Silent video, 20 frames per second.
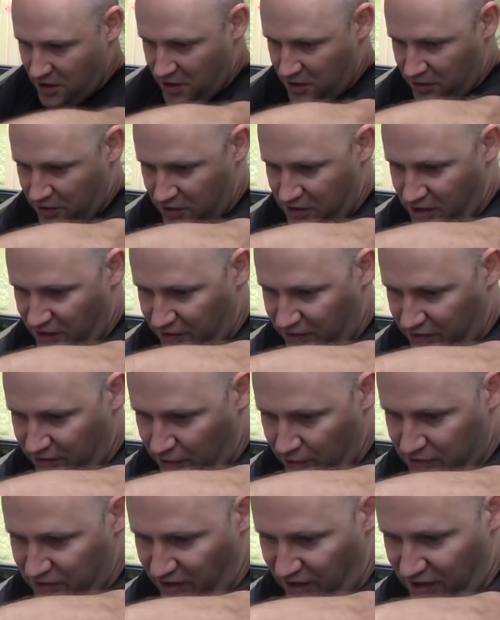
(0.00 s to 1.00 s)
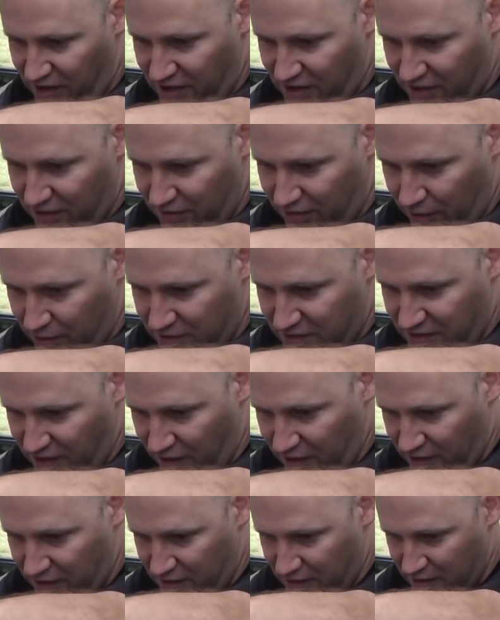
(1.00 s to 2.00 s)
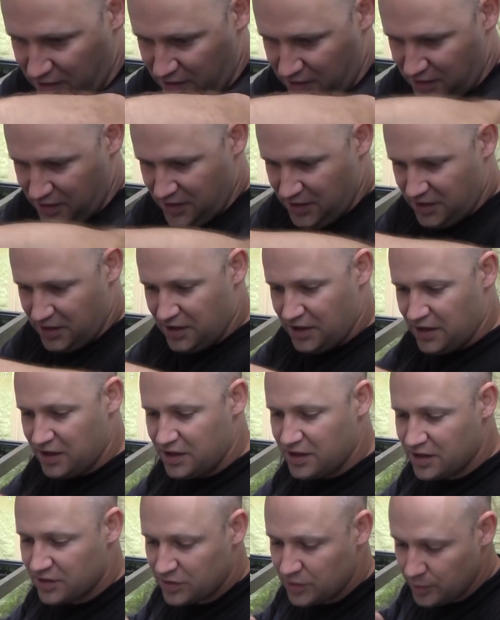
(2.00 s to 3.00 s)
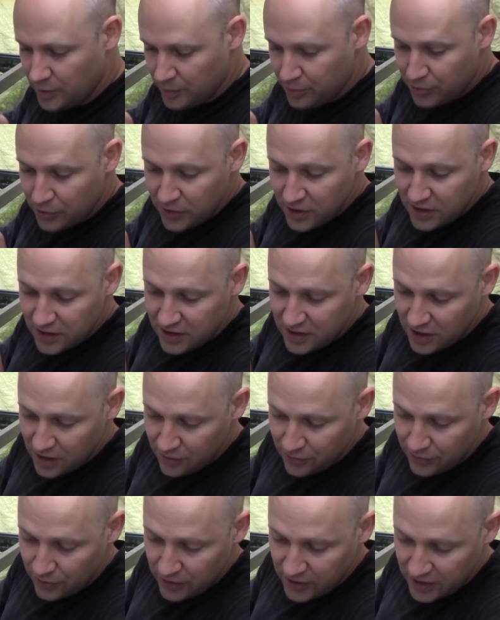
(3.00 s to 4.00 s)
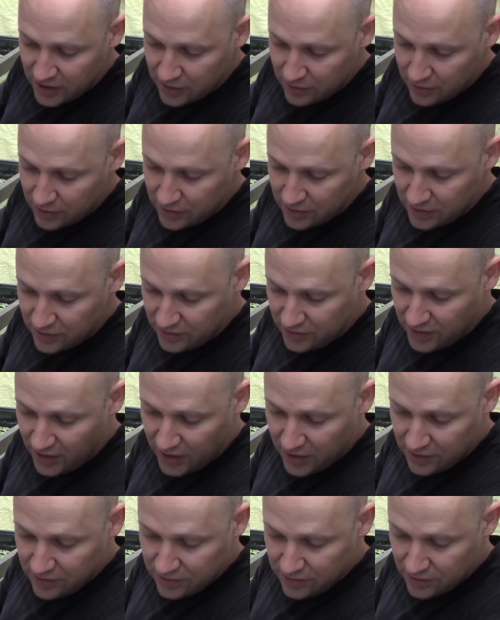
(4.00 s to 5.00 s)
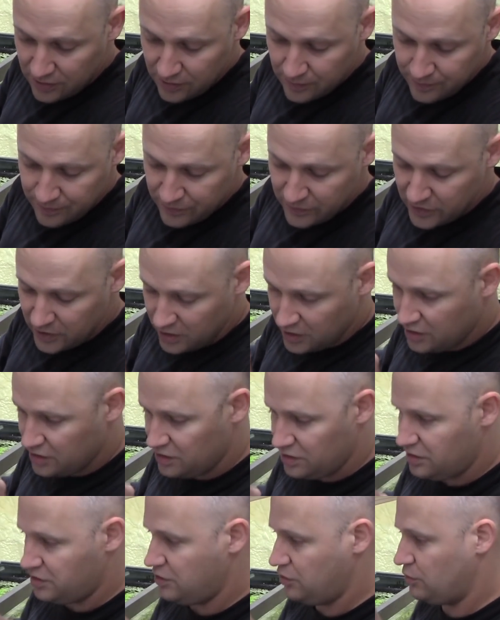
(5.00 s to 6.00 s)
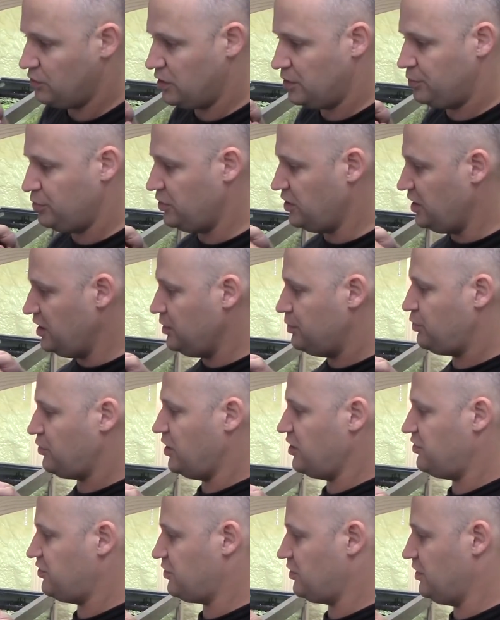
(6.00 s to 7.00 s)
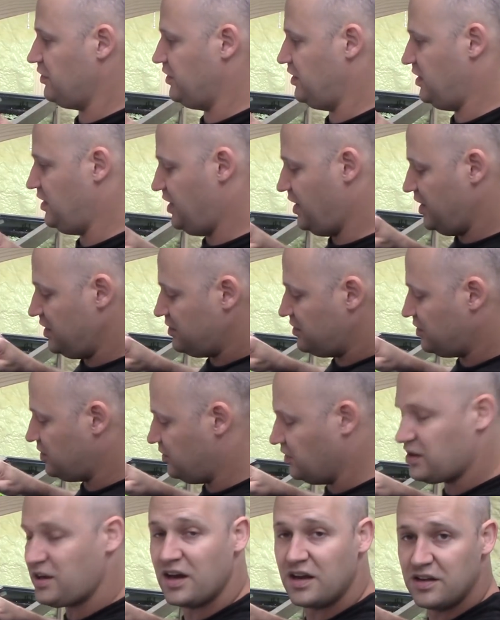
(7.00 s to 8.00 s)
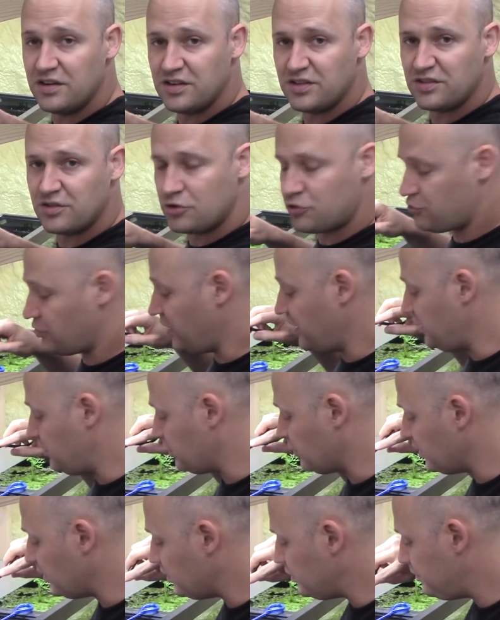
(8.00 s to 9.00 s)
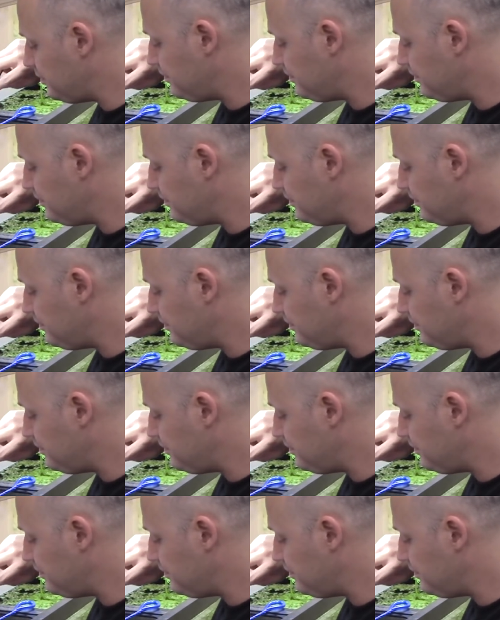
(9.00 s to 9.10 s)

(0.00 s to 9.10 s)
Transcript: They're just so tiny and so delicate. You have to be pretty careful handling these guys. You don't want to put any pressure on the net. You kind of just cradle it.